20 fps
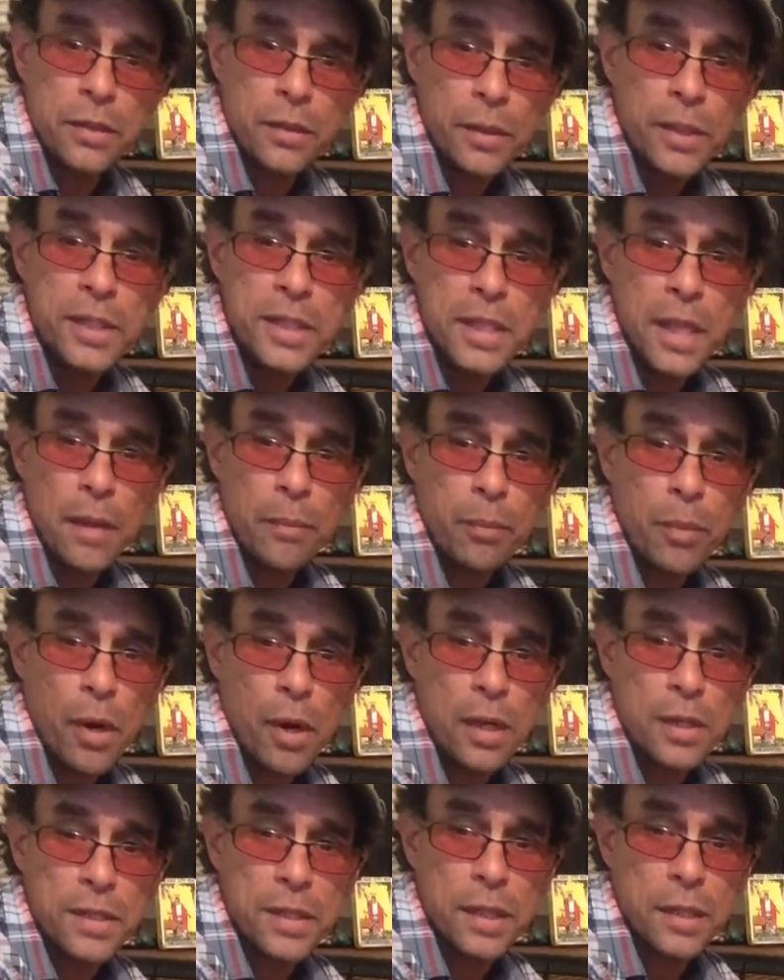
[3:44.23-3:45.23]
three-step
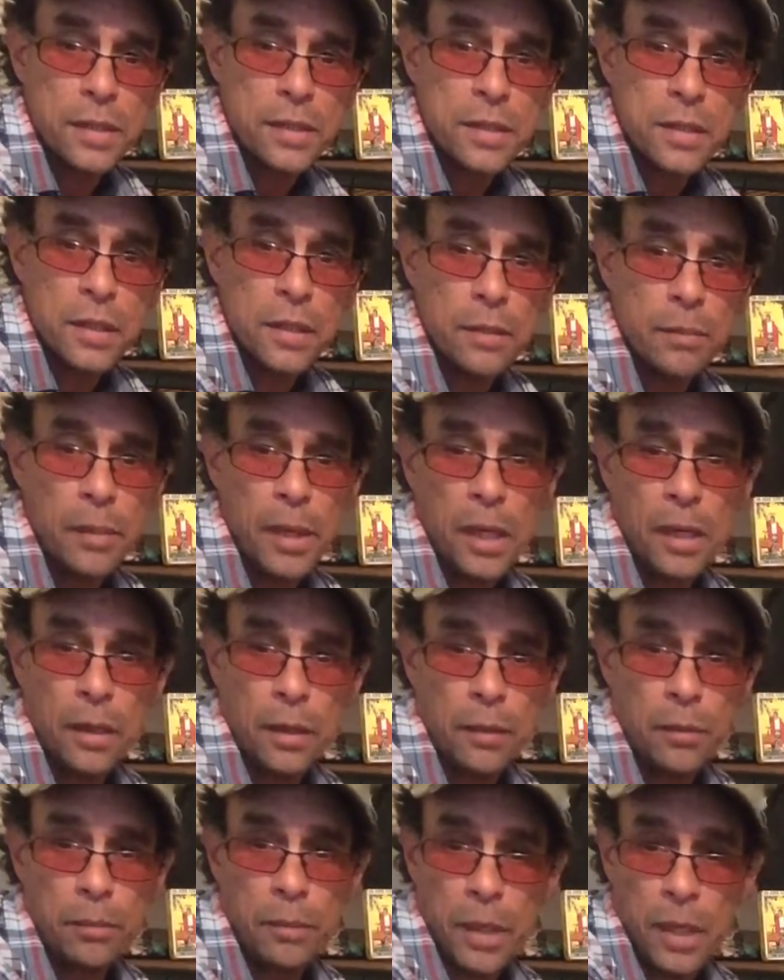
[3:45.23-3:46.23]
process to the
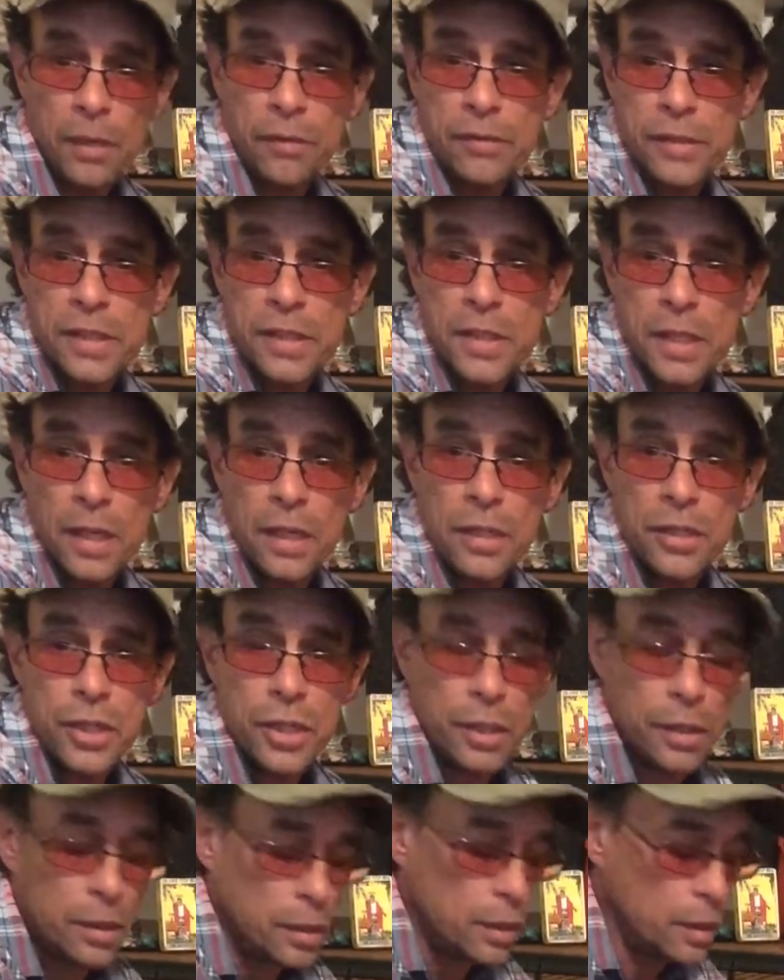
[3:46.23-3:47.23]

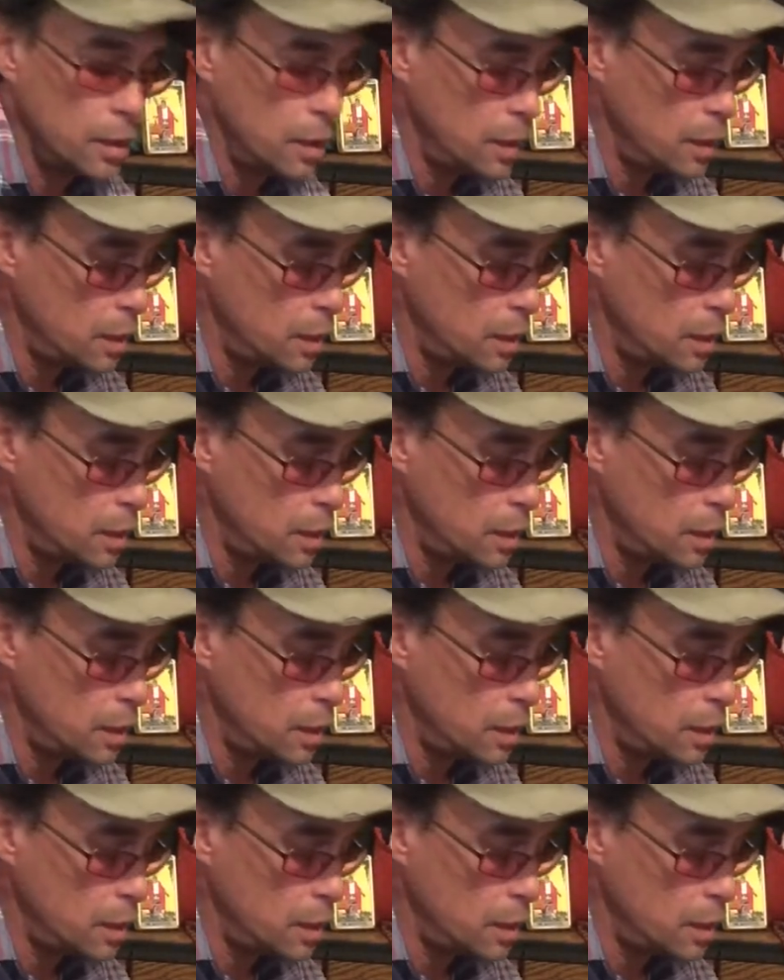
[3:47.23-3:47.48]
manifestation